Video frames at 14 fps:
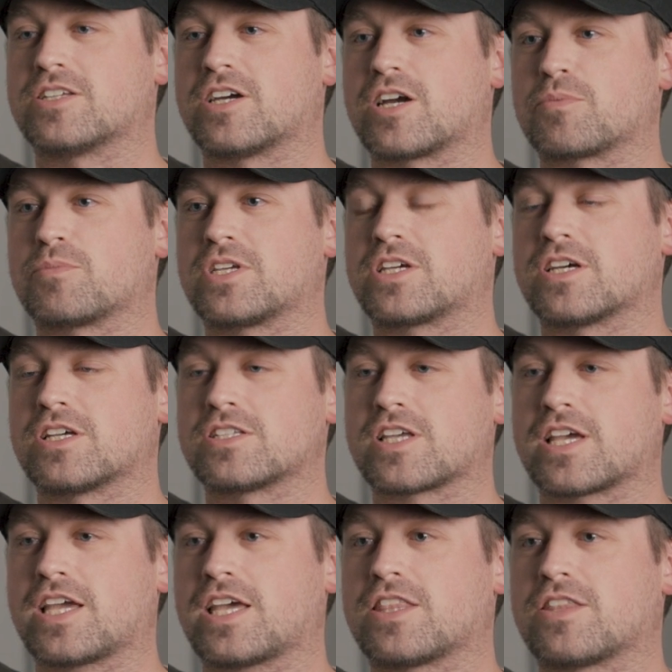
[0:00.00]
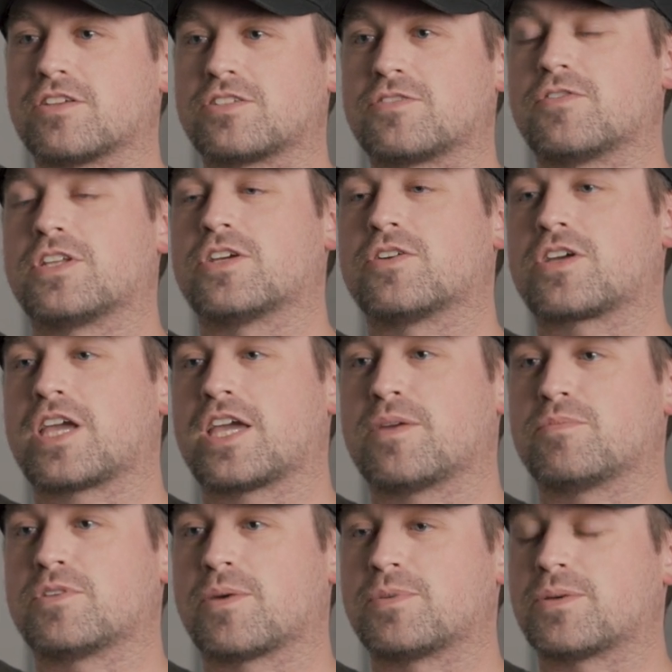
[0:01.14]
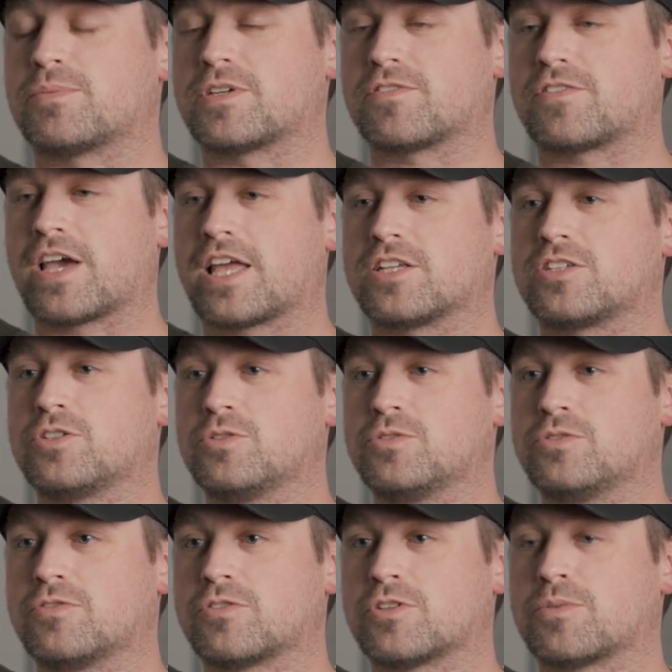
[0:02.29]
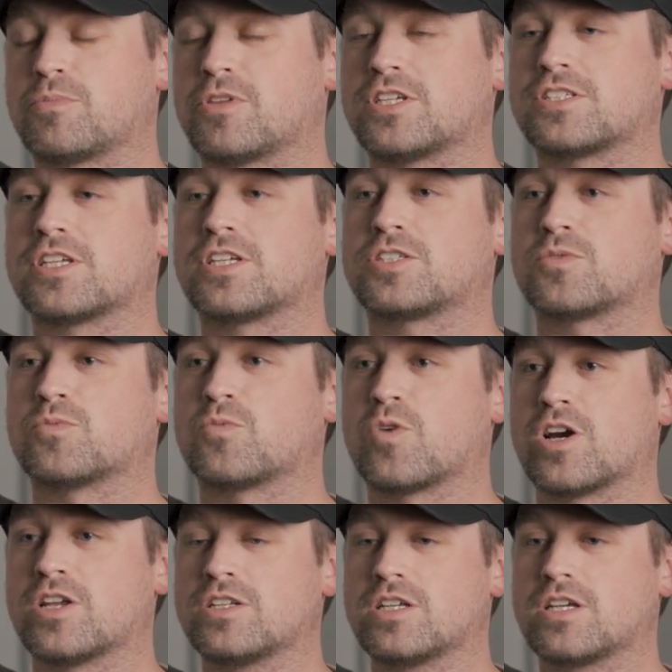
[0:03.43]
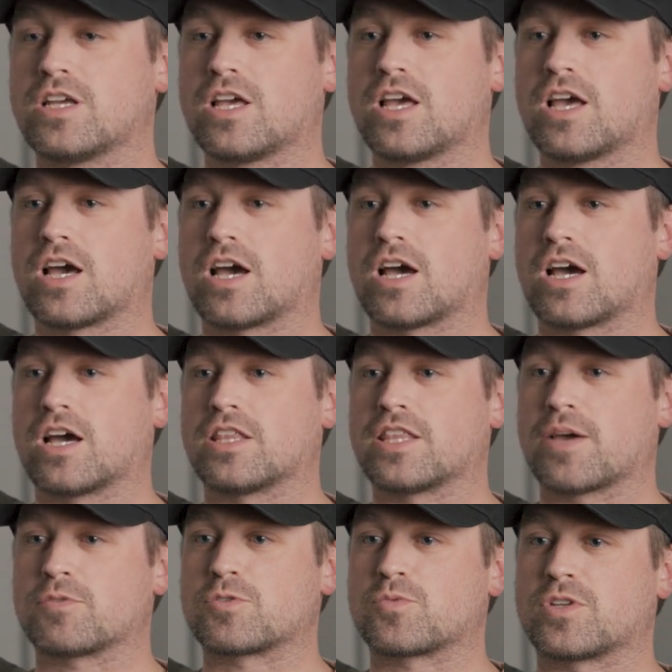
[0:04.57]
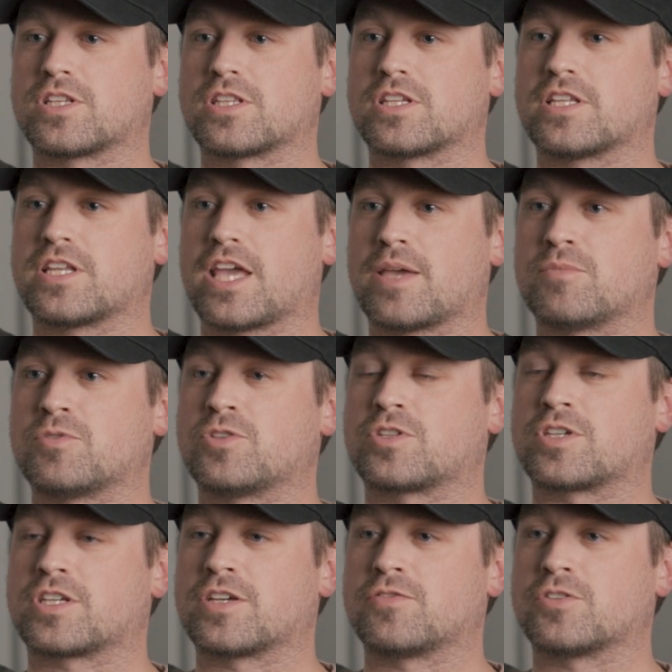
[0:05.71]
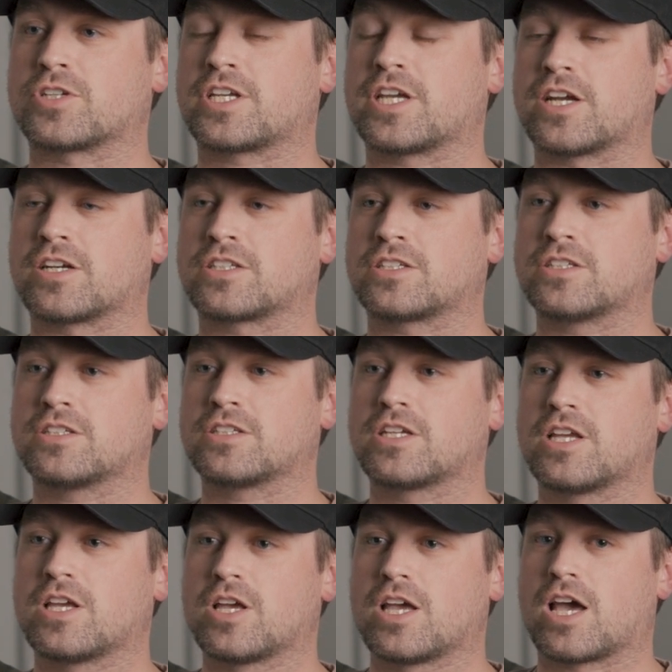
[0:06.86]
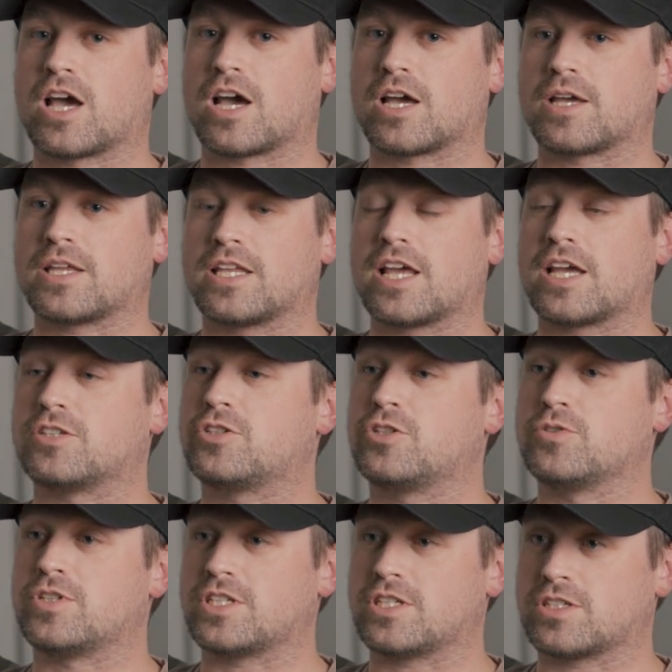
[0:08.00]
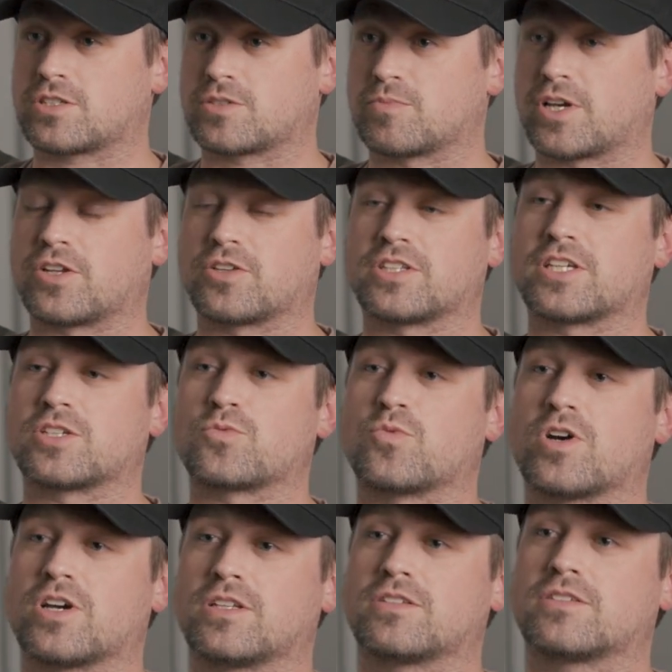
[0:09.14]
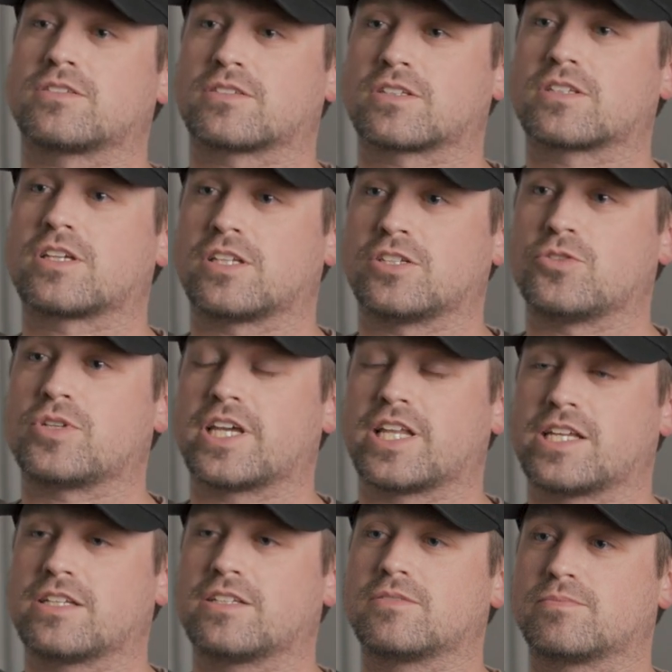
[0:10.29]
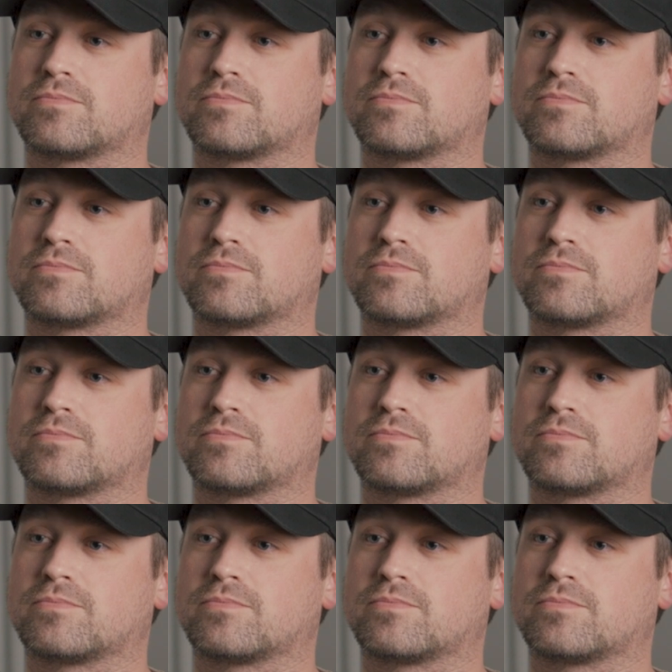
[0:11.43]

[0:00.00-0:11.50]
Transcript: Dog because I had this video game, WWF Attitude, for the PlayStation 1. And that was one of the names you could give your character. It had 2 Ds. Mine only has 1. And you get it.